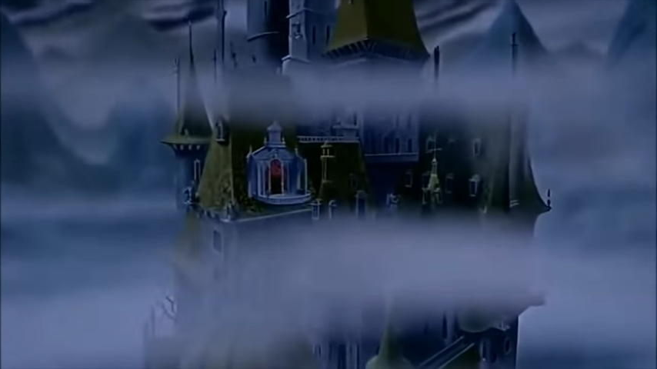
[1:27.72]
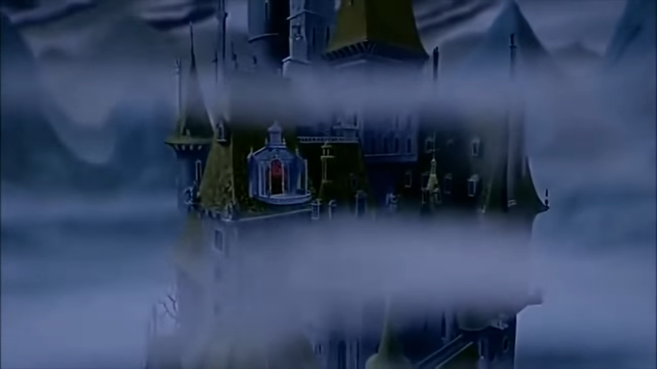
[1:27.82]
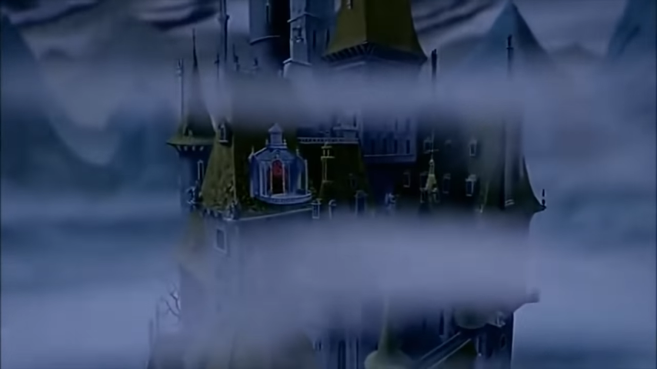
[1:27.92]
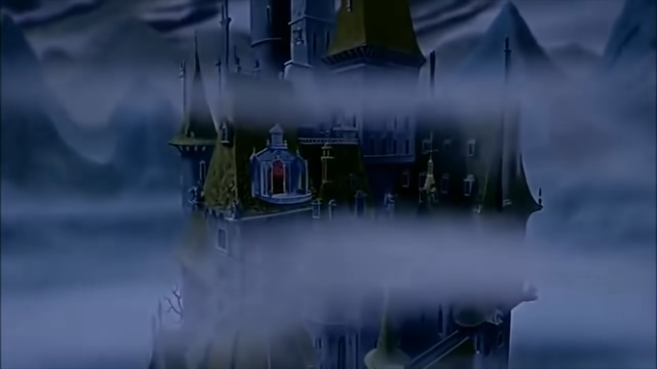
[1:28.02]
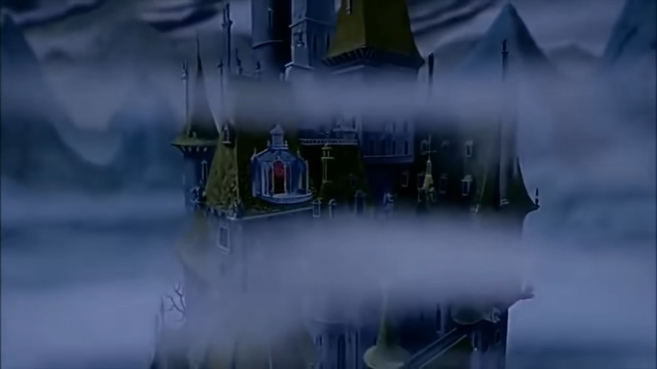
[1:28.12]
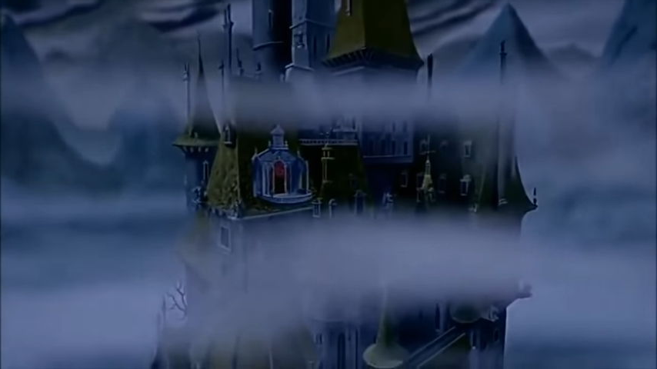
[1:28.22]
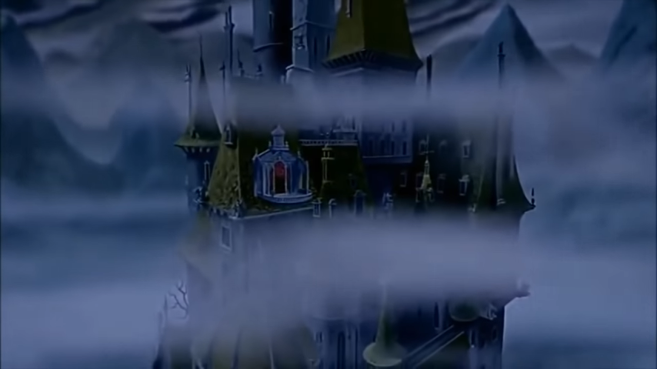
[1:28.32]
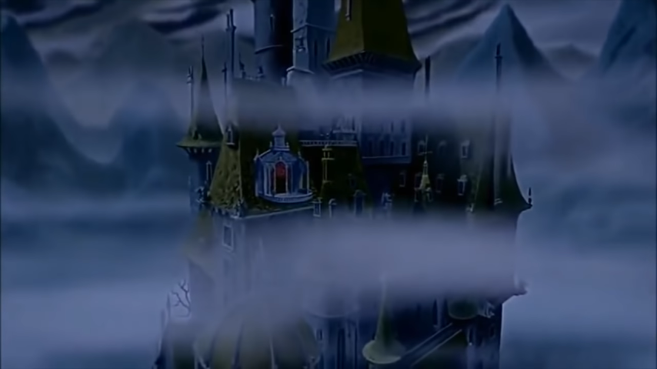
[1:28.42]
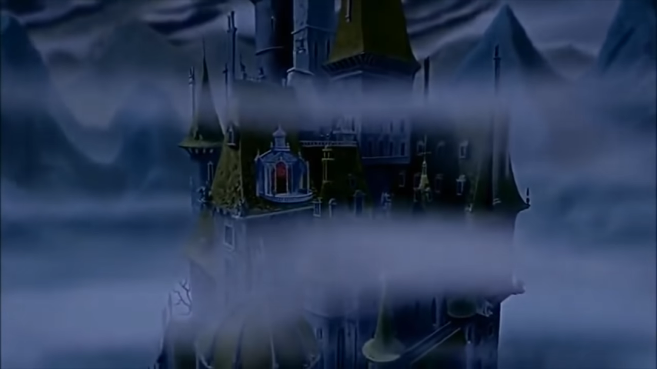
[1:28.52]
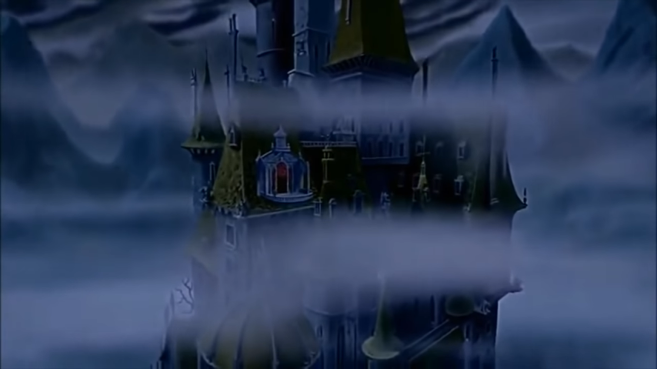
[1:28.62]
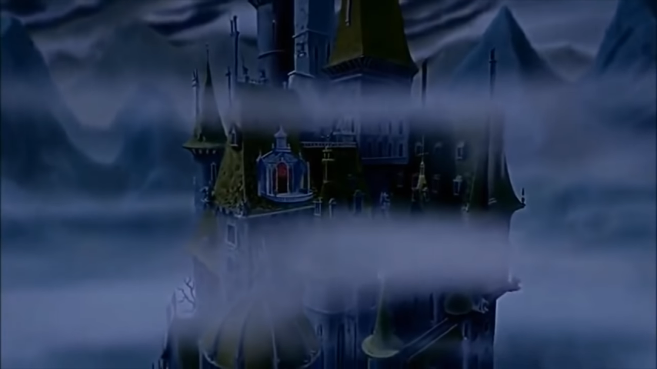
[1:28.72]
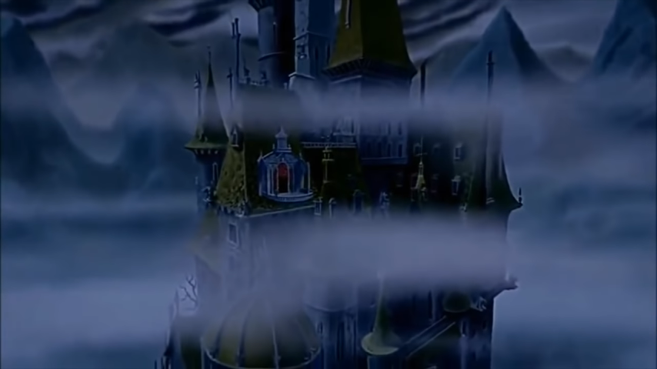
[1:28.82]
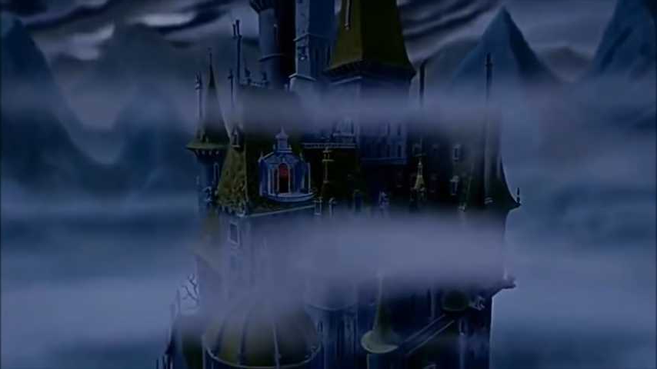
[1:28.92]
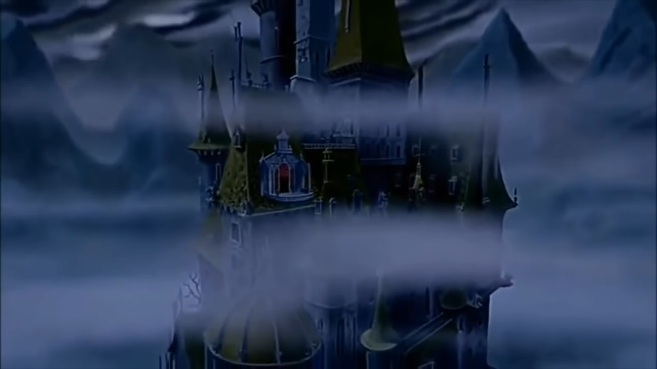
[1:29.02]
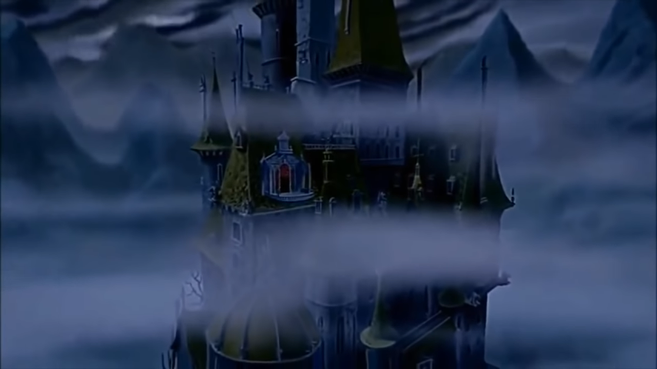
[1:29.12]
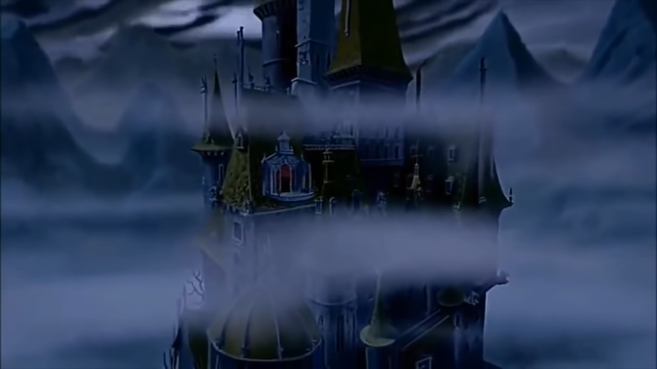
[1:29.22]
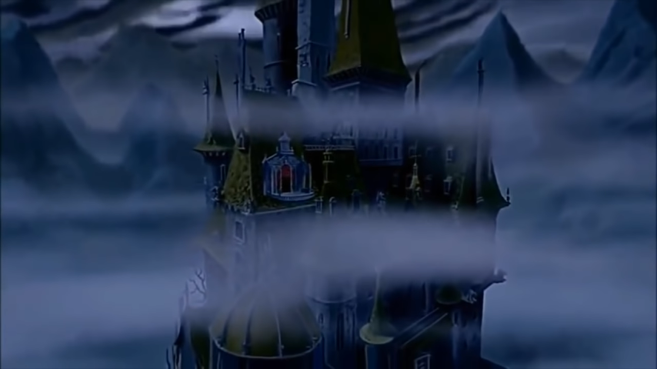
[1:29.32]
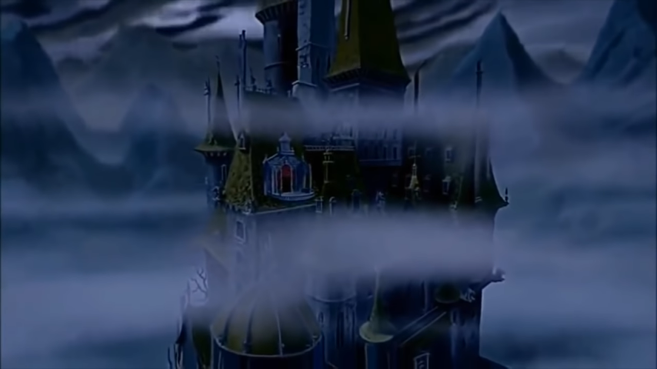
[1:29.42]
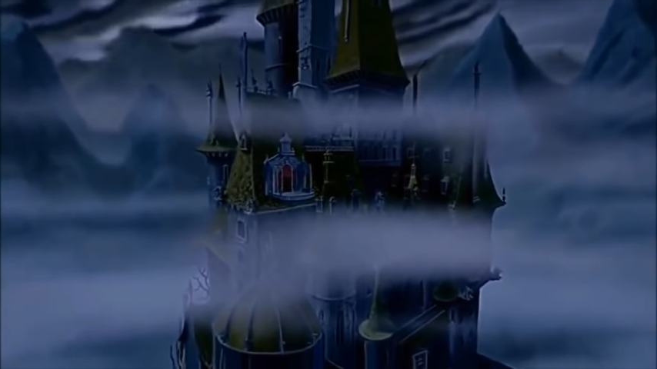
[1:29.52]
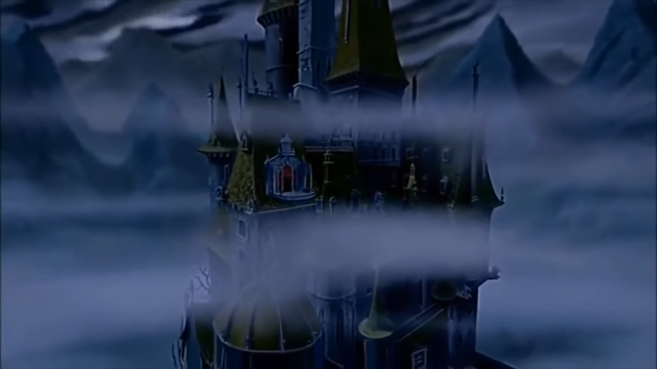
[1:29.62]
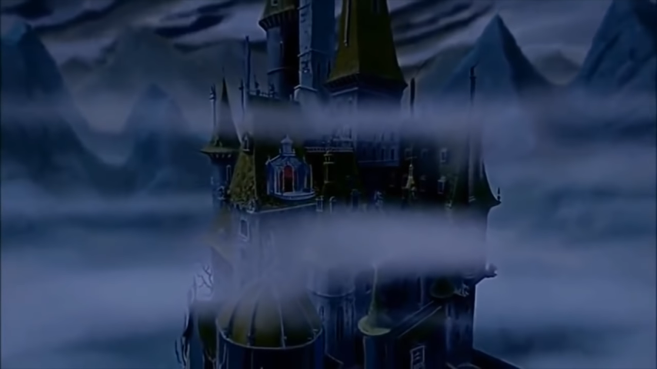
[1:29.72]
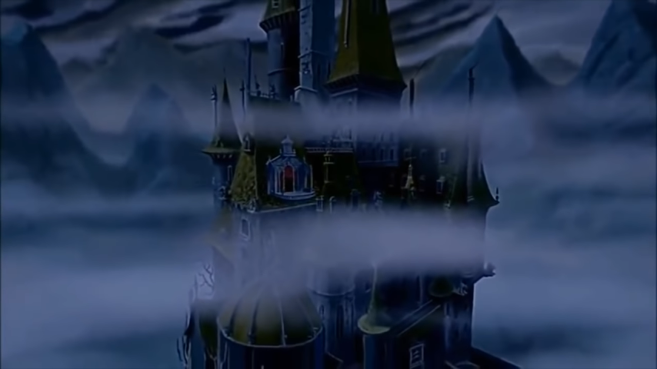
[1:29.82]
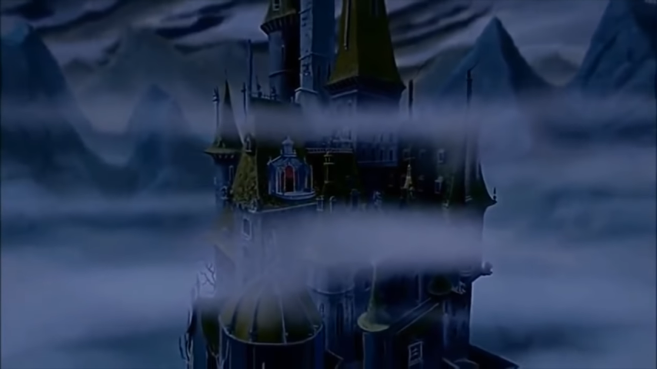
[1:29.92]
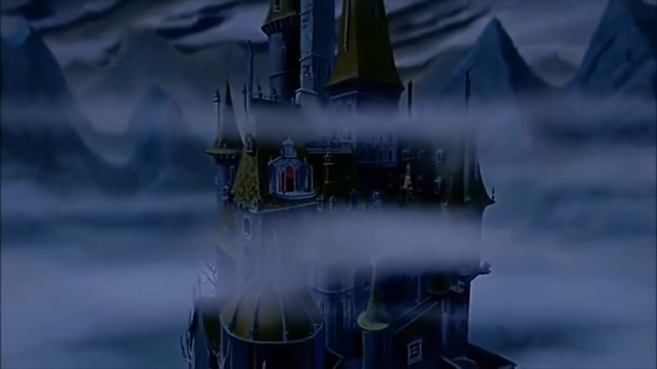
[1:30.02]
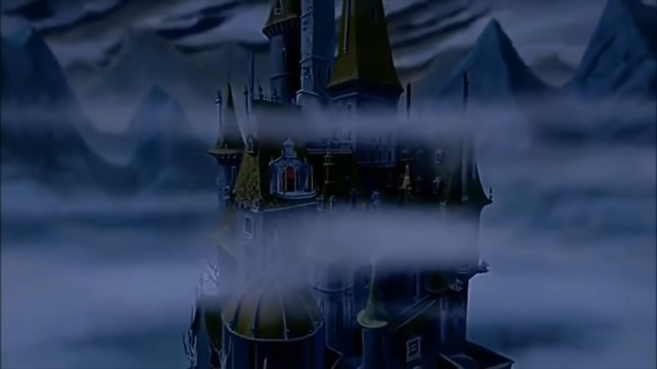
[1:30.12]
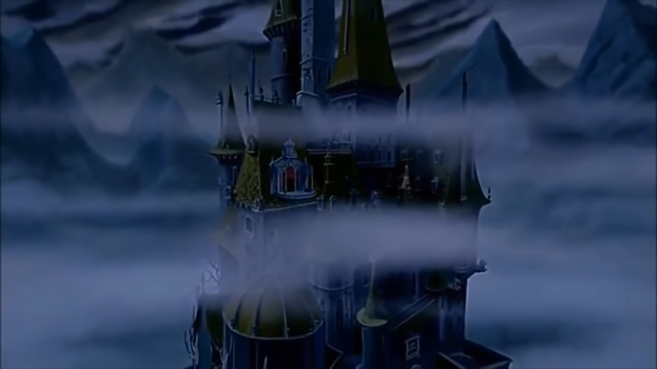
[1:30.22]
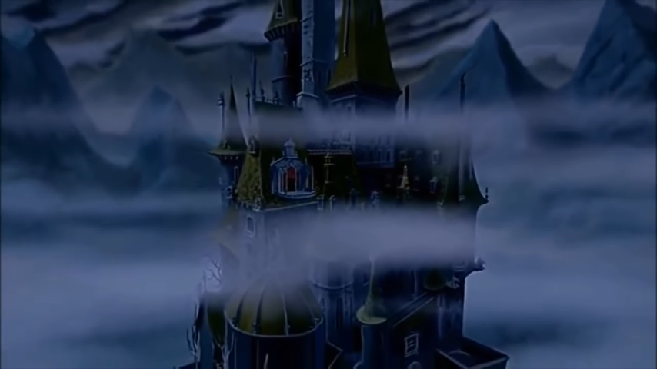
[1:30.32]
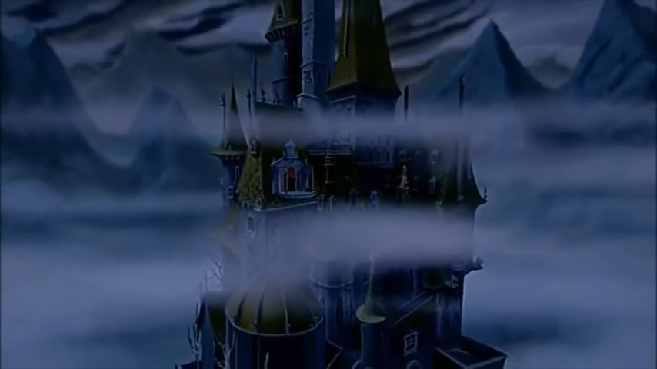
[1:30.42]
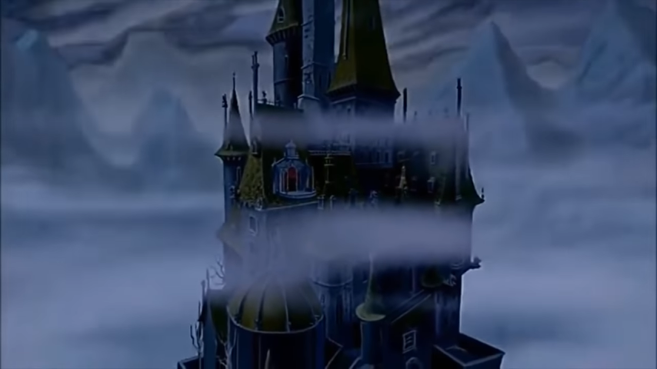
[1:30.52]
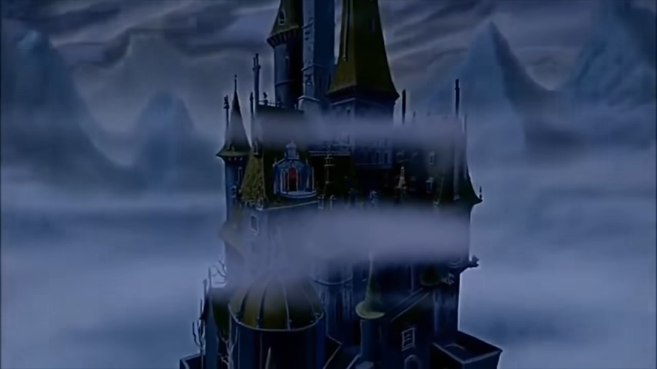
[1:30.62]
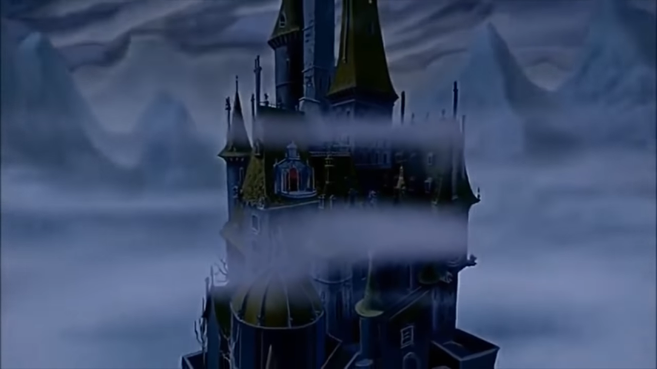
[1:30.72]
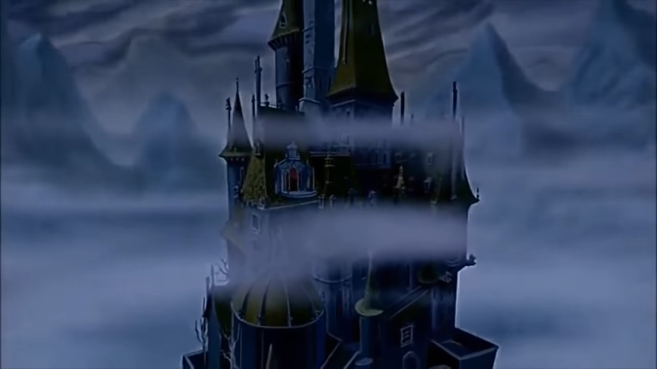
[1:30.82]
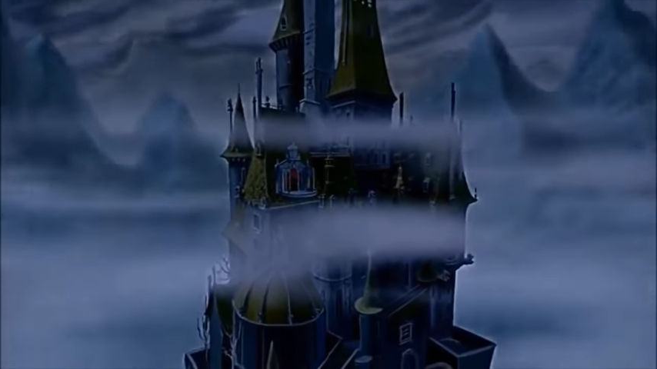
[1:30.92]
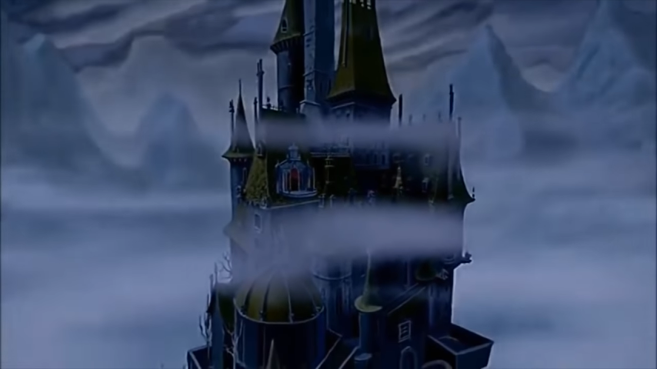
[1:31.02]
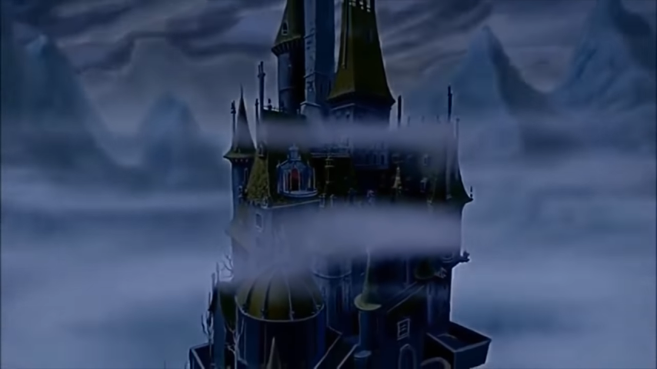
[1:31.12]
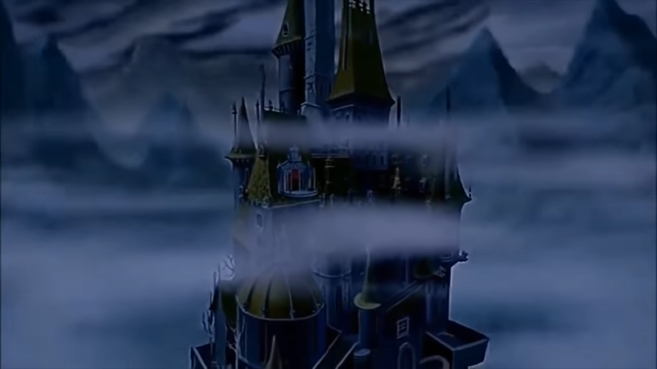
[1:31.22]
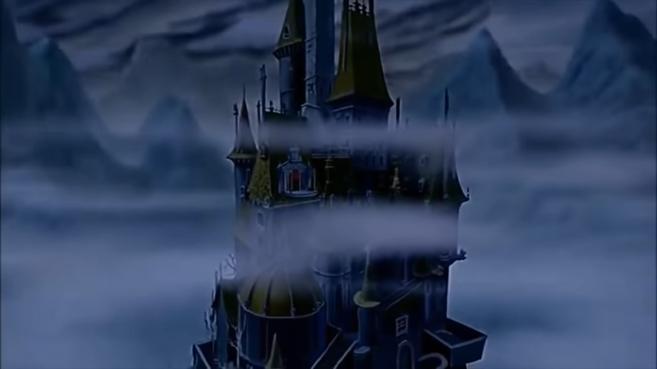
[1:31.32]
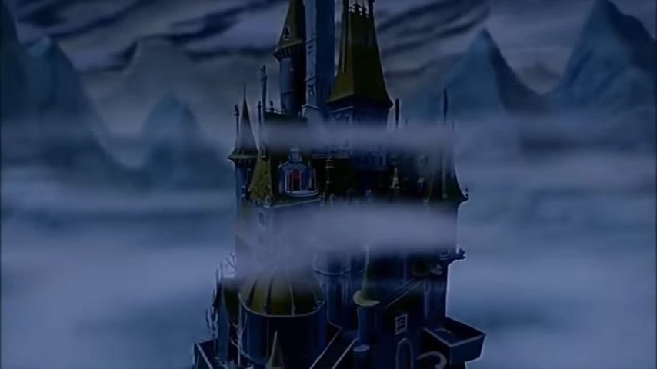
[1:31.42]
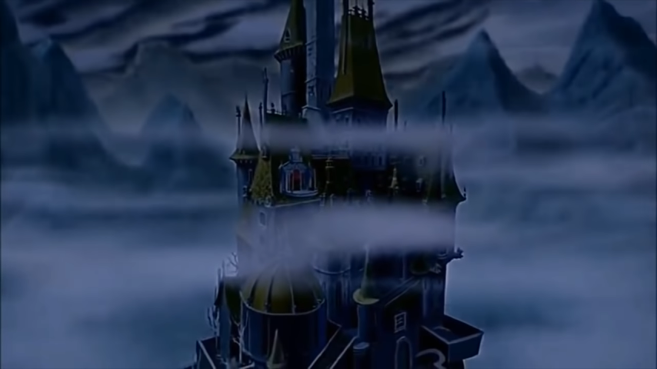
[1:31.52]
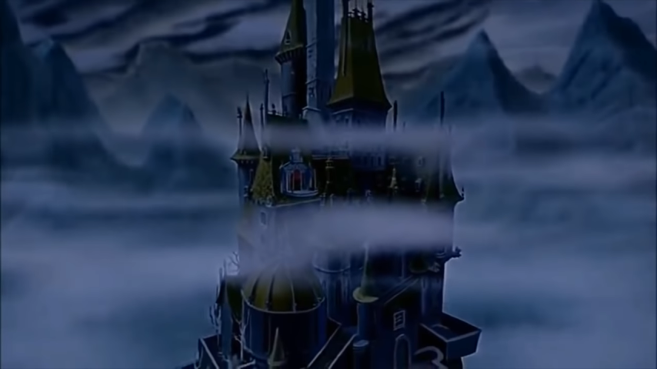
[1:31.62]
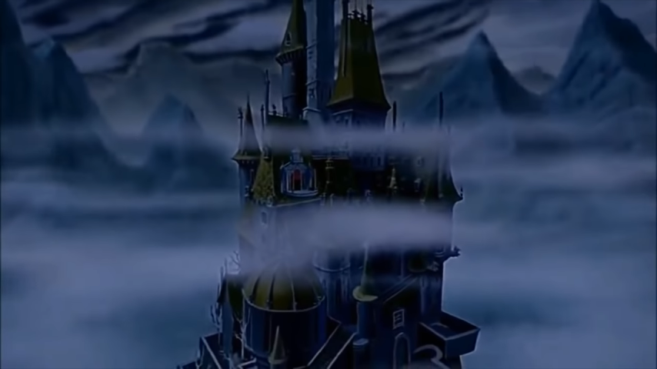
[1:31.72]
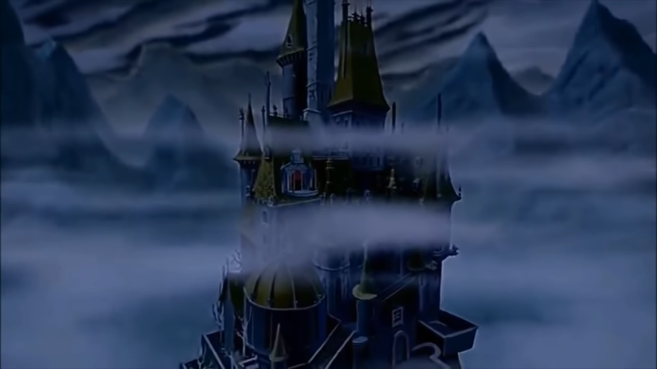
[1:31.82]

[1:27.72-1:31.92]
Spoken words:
[unreadable: no face in view]